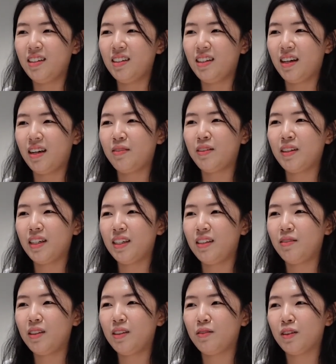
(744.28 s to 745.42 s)
I feel like
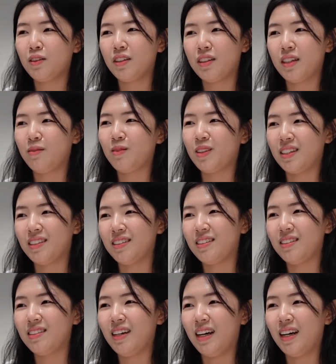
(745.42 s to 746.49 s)
even if you're not them,